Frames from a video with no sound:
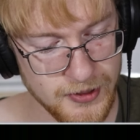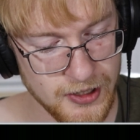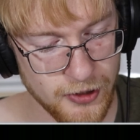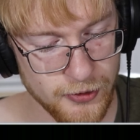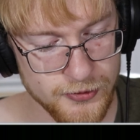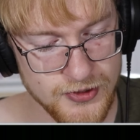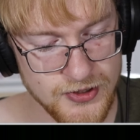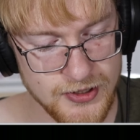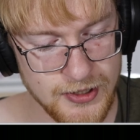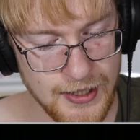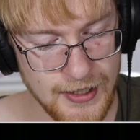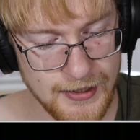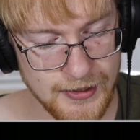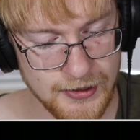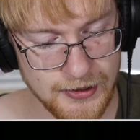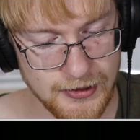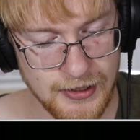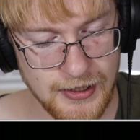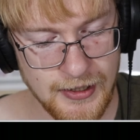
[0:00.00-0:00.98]

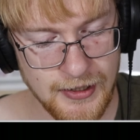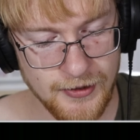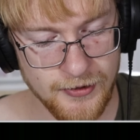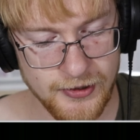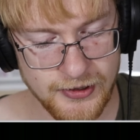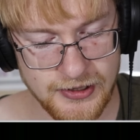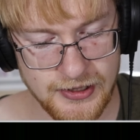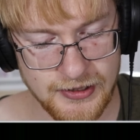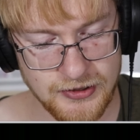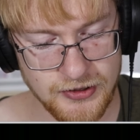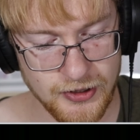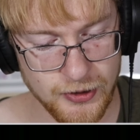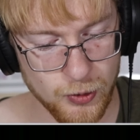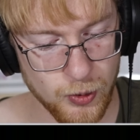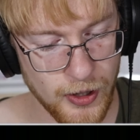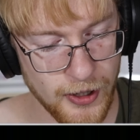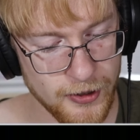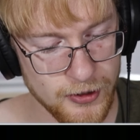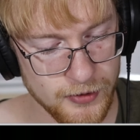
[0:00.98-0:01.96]
understanding, the kings
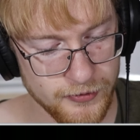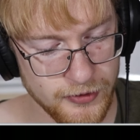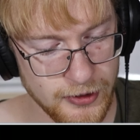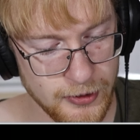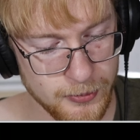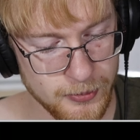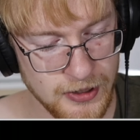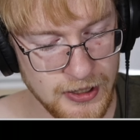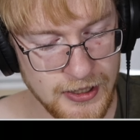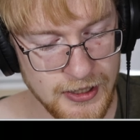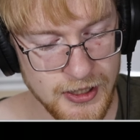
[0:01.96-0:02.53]
inquired of them.